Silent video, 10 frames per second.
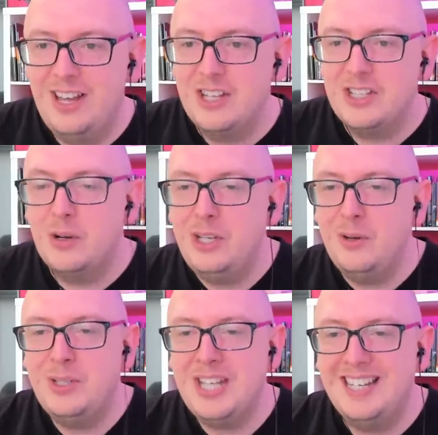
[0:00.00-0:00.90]
So right.
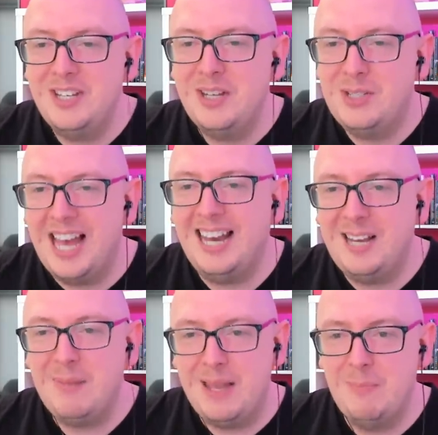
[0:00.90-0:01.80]
you
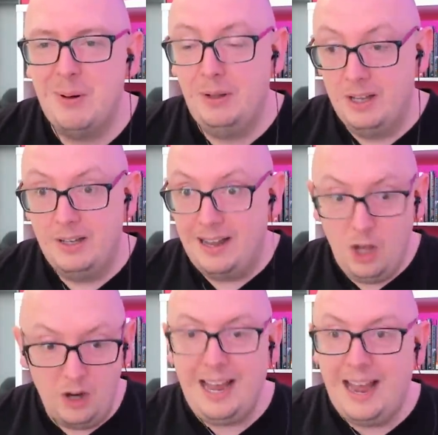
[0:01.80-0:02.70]
telling people,
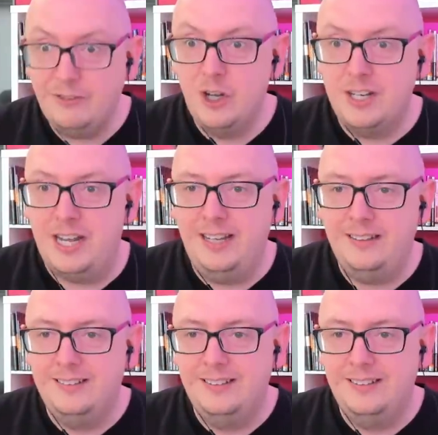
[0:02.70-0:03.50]
look, I've done it.